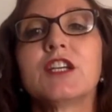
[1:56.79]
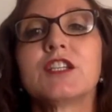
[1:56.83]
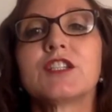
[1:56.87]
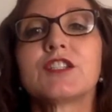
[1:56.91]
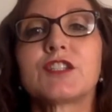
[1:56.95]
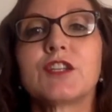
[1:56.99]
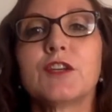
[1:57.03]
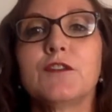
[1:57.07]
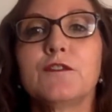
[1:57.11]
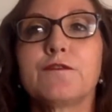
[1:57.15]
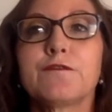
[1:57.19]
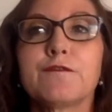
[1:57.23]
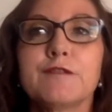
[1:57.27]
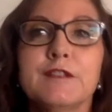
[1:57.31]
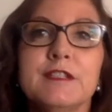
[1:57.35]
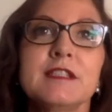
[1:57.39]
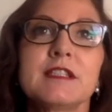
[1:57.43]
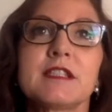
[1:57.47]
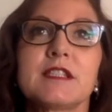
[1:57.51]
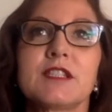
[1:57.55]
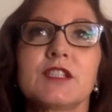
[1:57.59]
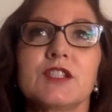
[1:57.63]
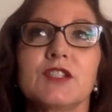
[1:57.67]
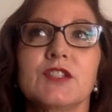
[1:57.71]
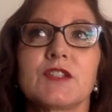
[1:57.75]
So for
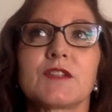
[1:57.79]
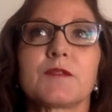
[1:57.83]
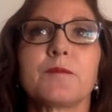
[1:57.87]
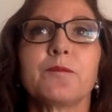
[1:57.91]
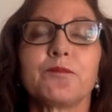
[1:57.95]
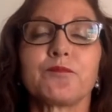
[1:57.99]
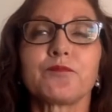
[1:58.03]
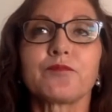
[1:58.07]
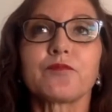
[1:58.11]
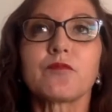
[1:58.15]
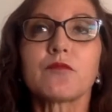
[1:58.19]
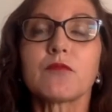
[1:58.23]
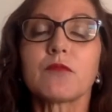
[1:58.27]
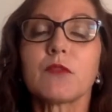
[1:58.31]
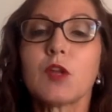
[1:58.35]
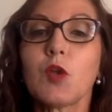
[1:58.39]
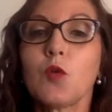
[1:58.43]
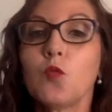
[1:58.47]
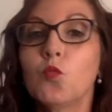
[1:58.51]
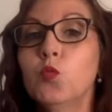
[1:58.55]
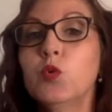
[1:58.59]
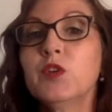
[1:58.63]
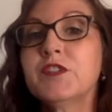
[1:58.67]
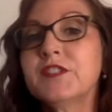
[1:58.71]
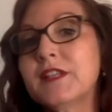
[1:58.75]
instance,
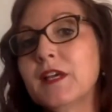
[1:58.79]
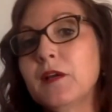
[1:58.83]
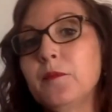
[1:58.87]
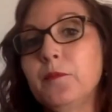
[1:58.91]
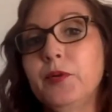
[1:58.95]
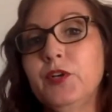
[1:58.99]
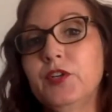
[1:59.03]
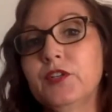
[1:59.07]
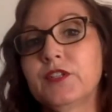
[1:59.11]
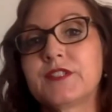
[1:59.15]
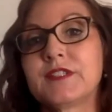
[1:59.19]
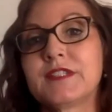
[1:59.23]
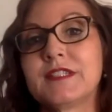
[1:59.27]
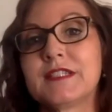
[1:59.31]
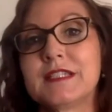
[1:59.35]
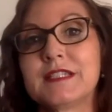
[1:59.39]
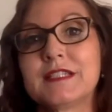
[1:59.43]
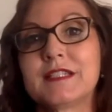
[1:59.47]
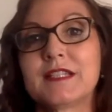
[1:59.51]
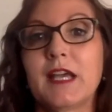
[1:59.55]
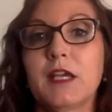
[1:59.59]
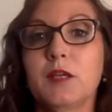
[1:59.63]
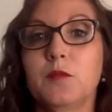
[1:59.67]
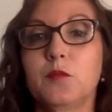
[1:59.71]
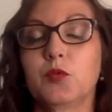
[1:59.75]
was that person
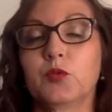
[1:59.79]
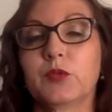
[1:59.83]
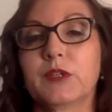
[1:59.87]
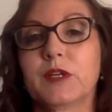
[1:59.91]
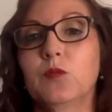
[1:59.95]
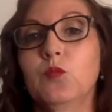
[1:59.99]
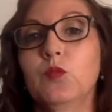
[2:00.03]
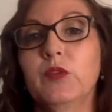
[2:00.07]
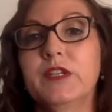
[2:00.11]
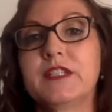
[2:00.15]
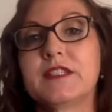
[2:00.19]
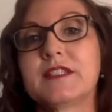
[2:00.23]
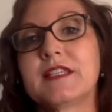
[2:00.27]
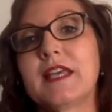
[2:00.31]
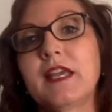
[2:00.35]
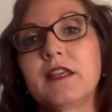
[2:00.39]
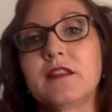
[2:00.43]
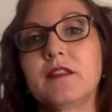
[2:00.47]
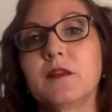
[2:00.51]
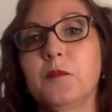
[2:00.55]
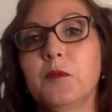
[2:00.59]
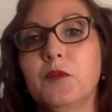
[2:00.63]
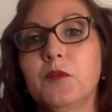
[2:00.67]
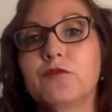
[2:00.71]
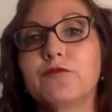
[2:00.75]
disabled, and would it
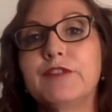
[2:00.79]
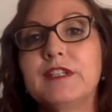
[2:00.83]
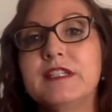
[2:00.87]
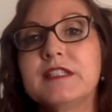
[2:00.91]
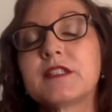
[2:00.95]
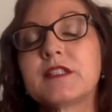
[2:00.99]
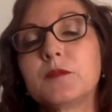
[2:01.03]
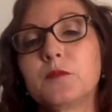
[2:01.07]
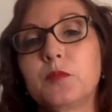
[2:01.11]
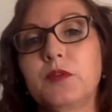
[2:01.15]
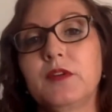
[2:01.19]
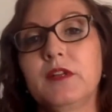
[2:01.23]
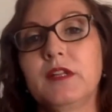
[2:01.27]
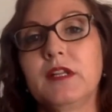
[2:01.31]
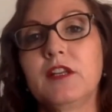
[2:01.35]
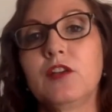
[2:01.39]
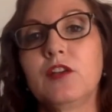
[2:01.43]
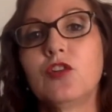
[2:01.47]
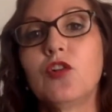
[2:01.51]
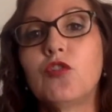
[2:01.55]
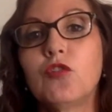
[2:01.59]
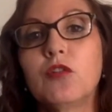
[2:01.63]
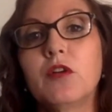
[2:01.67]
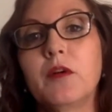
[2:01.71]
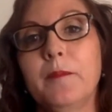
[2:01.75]
take them a reasonably
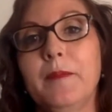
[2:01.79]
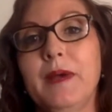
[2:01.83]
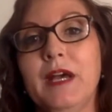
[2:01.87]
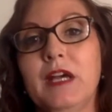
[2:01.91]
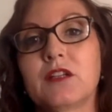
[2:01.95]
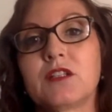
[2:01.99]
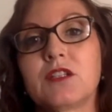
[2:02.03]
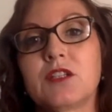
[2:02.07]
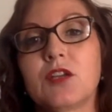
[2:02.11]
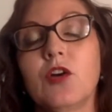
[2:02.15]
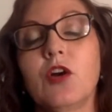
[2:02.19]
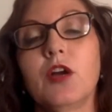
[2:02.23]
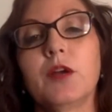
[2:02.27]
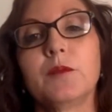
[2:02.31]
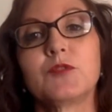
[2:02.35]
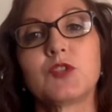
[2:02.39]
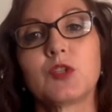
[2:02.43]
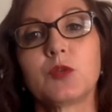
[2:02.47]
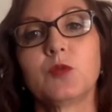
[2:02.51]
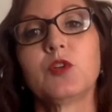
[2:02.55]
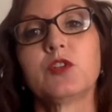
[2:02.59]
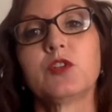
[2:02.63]
long amount of time to